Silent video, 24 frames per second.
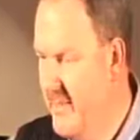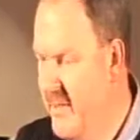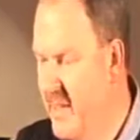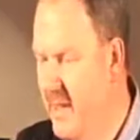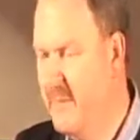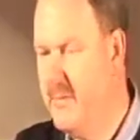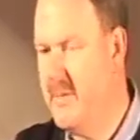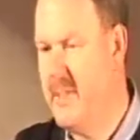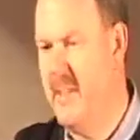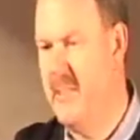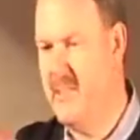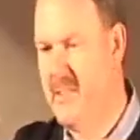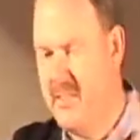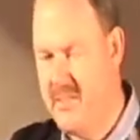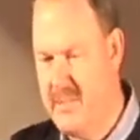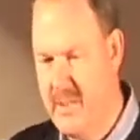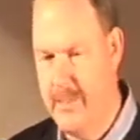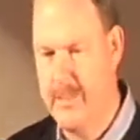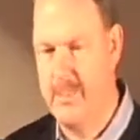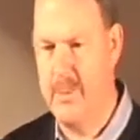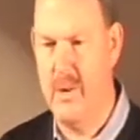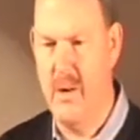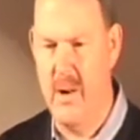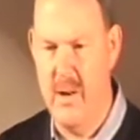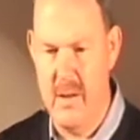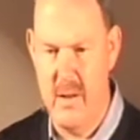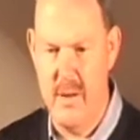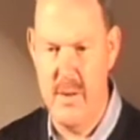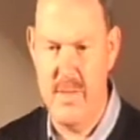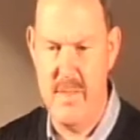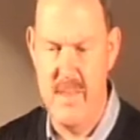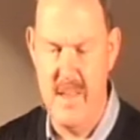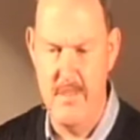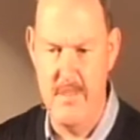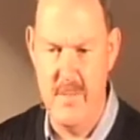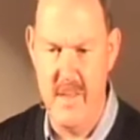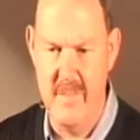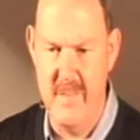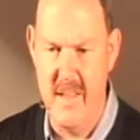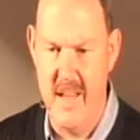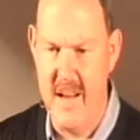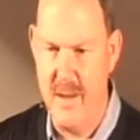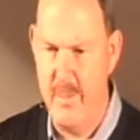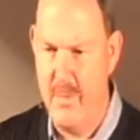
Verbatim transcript: some sense, it's a broader theme than that.